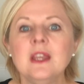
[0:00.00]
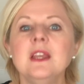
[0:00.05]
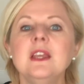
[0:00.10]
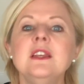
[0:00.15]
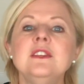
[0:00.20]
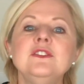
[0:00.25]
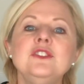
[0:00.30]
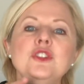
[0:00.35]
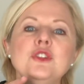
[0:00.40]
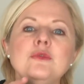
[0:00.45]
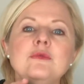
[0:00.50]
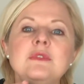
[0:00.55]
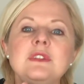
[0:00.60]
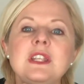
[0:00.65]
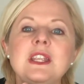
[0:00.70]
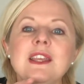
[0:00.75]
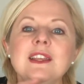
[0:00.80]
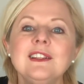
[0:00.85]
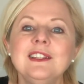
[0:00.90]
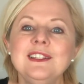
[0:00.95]
is
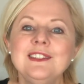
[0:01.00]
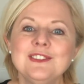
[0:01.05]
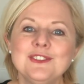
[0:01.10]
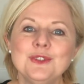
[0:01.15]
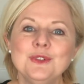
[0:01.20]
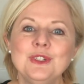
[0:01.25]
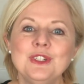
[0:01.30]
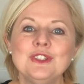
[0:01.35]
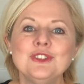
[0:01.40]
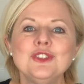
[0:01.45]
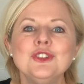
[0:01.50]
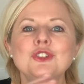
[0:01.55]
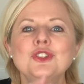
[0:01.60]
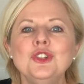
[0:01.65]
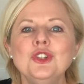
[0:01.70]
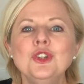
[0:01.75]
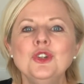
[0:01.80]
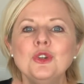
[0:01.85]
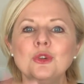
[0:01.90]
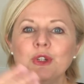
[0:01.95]
uniquely suited to
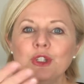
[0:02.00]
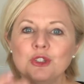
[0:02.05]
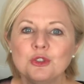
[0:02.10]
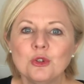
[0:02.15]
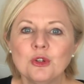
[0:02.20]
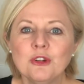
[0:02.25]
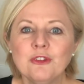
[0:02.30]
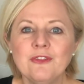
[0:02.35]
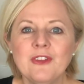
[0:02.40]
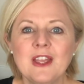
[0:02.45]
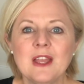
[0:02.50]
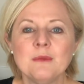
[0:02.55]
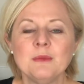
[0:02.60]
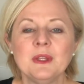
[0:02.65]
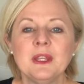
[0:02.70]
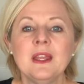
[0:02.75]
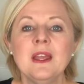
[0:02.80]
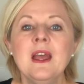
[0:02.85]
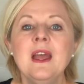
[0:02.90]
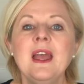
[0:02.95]
you and your
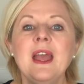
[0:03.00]
family,